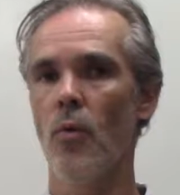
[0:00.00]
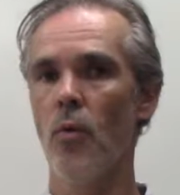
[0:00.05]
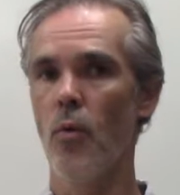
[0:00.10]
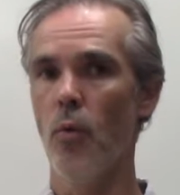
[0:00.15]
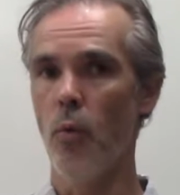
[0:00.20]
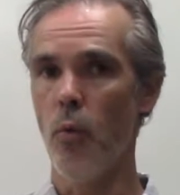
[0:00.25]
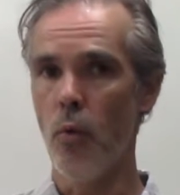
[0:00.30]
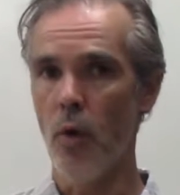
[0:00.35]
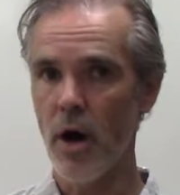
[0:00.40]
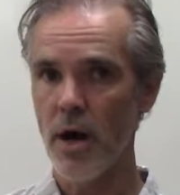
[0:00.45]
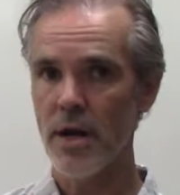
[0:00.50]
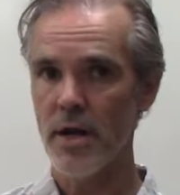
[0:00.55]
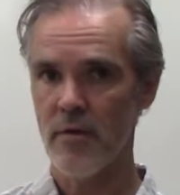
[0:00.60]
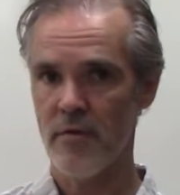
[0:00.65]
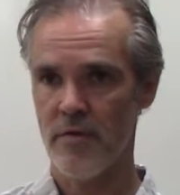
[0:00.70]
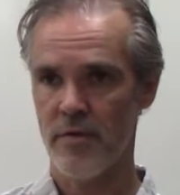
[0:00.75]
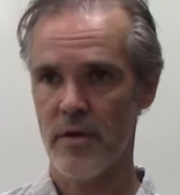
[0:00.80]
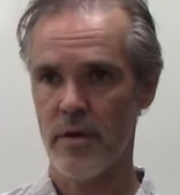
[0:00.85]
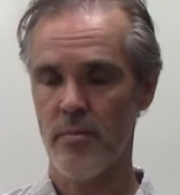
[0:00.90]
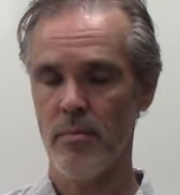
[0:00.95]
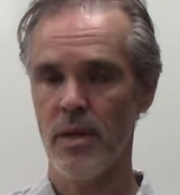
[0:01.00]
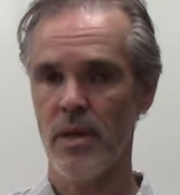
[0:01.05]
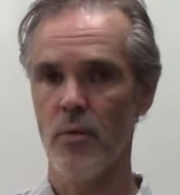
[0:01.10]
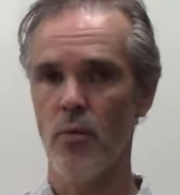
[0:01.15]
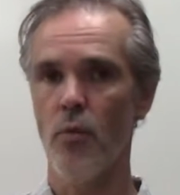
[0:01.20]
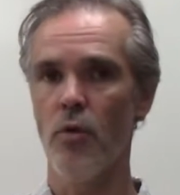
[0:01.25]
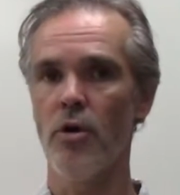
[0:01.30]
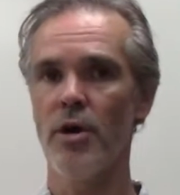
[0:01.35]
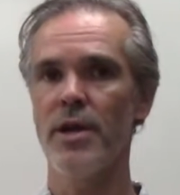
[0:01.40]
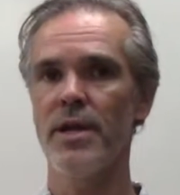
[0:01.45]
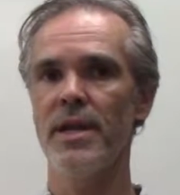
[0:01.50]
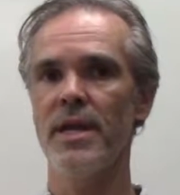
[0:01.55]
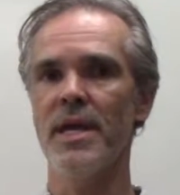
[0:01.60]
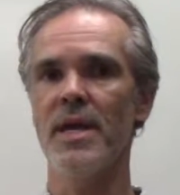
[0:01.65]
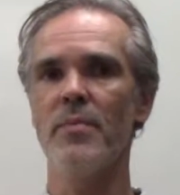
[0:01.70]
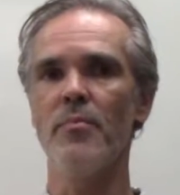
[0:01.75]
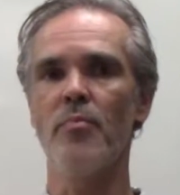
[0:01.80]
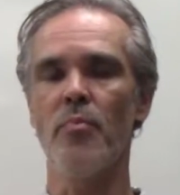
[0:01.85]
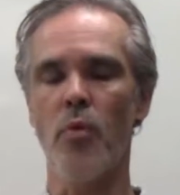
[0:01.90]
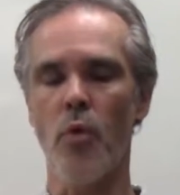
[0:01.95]
One of them, and one
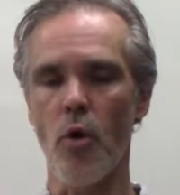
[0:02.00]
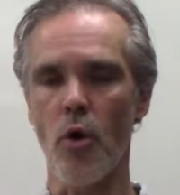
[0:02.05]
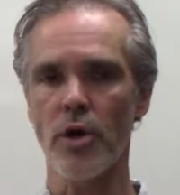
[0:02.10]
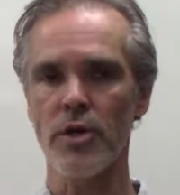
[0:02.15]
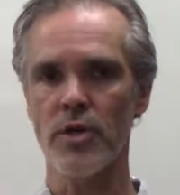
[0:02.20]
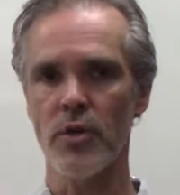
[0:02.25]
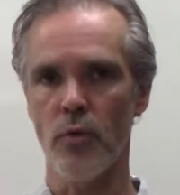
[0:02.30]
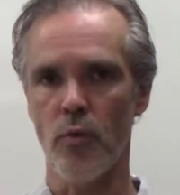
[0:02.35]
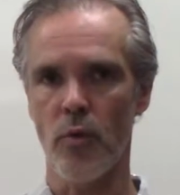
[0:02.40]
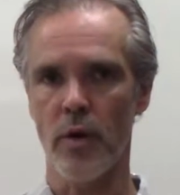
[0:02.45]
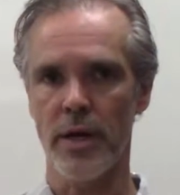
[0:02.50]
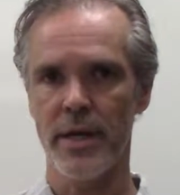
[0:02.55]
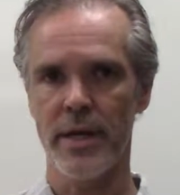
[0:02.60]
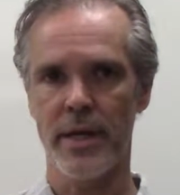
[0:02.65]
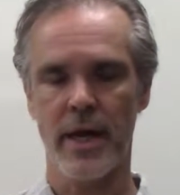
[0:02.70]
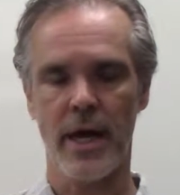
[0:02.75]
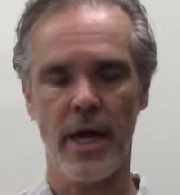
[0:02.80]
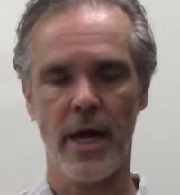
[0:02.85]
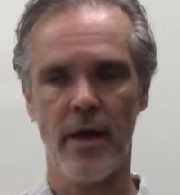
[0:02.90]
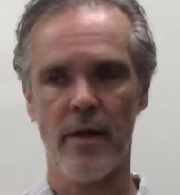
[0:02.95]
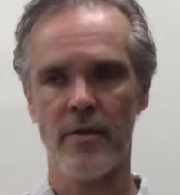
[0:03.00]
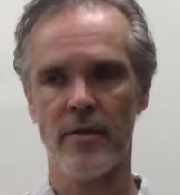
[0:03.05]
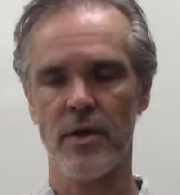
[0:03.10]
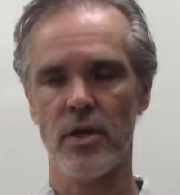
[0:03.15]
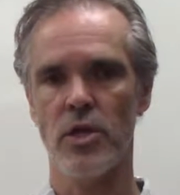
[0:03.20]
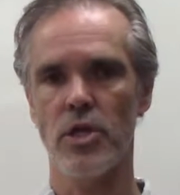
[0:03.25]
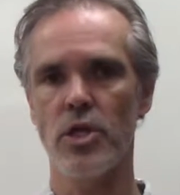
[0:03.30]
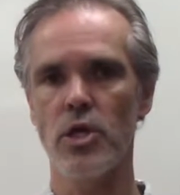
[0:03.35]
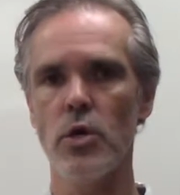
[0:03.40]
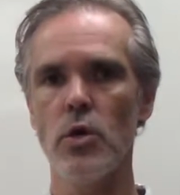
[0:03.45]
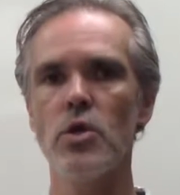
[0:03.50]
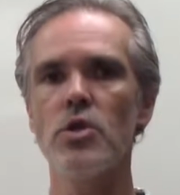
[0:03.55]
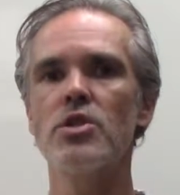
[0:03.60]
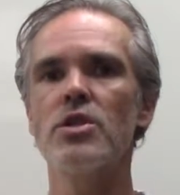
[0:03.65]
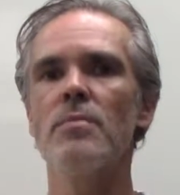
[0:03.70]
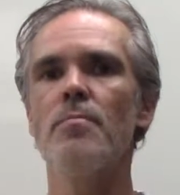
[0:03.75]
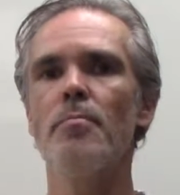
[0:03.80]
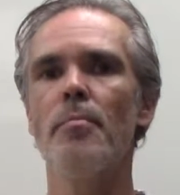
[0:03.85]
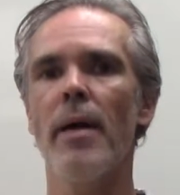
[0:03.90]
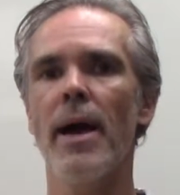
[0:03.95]
important one that has a huge
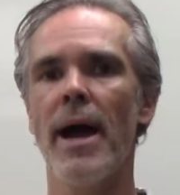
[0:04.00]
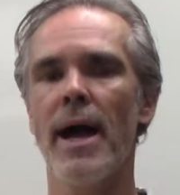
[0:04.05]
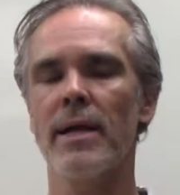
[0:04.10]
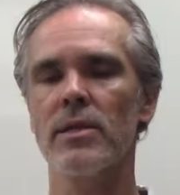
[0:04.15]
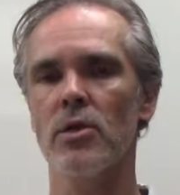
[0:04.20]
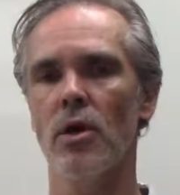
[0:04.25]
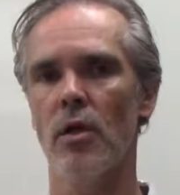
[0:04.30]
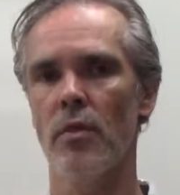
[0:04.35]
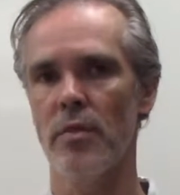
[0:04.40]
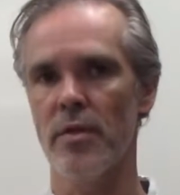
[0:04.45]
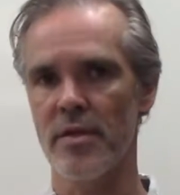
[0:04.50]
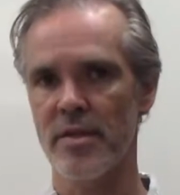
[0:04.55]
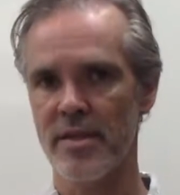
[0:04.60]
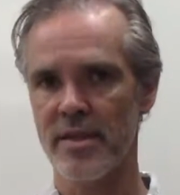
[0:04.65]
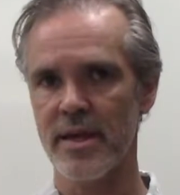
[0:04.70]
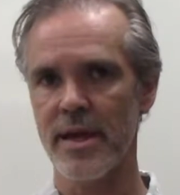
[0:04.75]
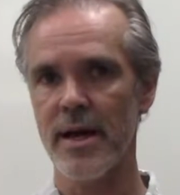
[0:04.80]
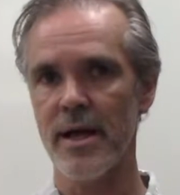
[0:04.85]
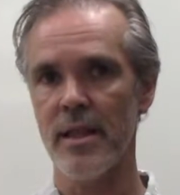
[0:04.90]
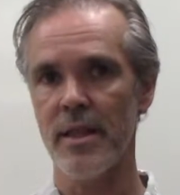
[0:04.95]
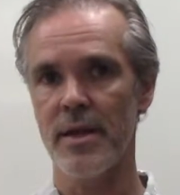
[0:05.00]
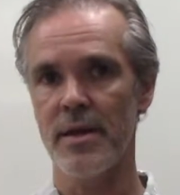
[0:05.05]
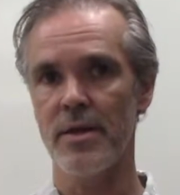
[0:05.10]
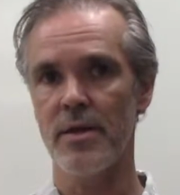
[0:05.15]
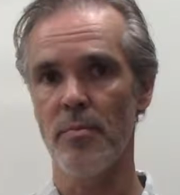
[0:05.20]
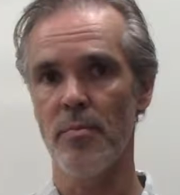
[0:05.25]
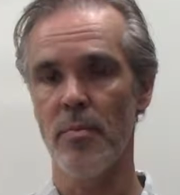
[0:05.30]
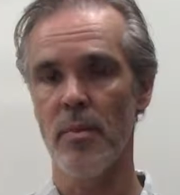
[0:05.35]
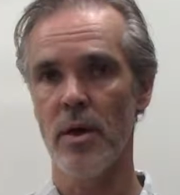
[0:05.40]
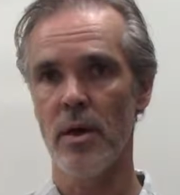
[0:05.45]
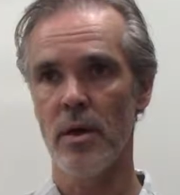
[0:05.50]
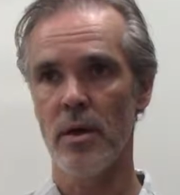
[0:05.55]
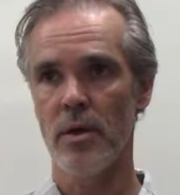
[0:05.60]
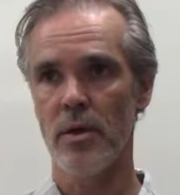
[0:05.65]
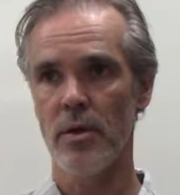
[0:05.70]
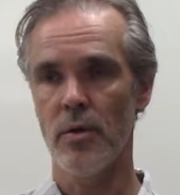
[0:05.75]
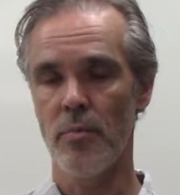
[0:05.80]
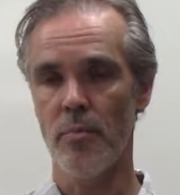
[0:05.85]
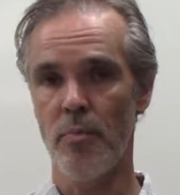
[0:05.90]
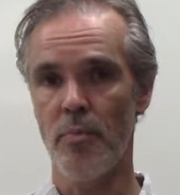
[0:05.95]
impact on the cell and the
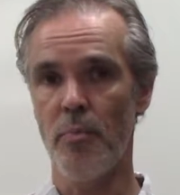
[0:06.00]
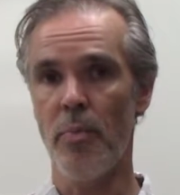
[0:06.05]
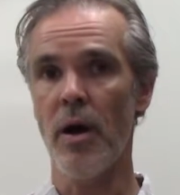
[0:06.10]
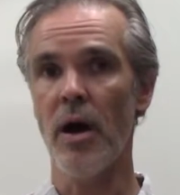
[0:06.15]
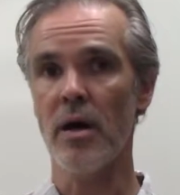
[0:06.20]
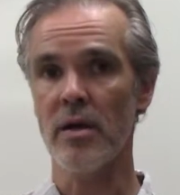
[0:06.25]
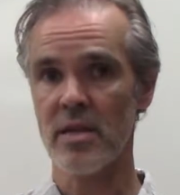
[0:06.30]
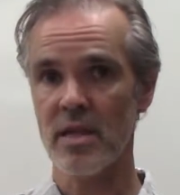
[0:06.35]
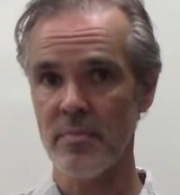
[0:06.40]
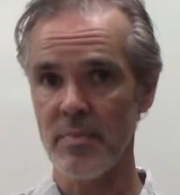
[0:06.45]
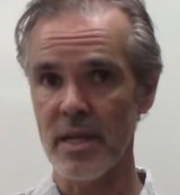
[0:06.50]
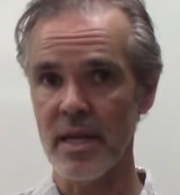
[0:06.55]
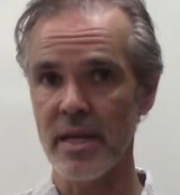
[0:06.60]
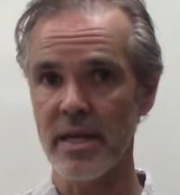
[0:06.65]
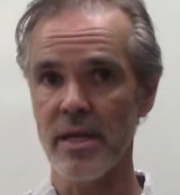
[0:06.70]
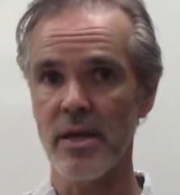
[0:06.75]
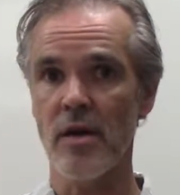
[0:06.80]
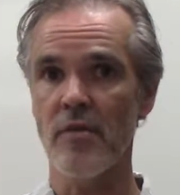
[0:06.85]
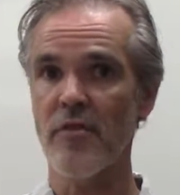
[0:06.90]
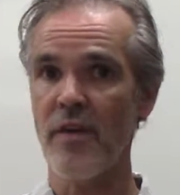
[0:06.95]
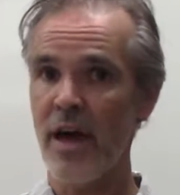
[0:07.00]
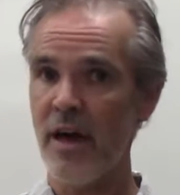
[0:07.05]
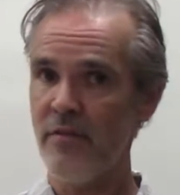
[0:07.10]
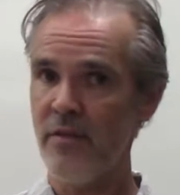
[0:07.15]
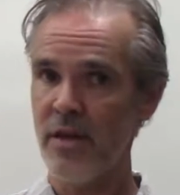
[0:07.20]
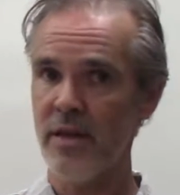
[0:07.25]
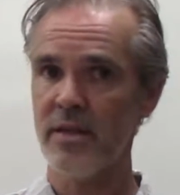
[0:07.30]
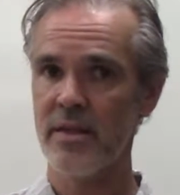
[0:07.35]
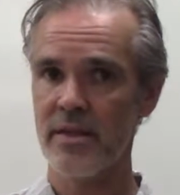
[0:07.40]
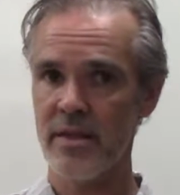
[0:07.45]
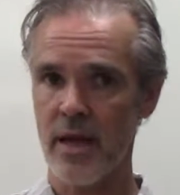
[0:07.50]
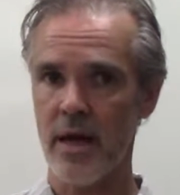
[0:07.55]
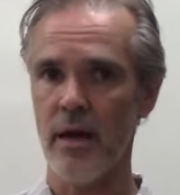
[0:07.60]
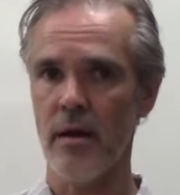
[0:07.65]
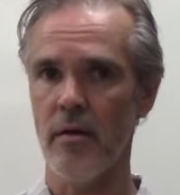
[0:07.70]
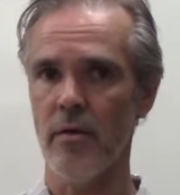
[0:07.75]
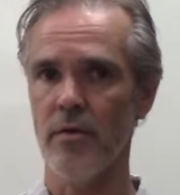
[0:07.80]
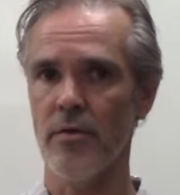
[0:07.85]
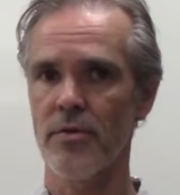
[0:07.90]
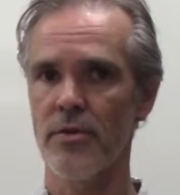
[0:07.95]
possibility of having
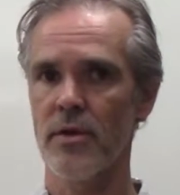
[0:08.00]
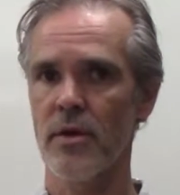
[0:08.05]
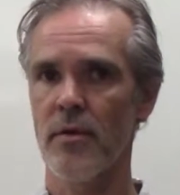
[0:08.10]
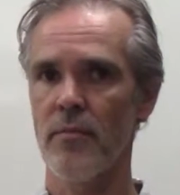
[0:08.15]
cells,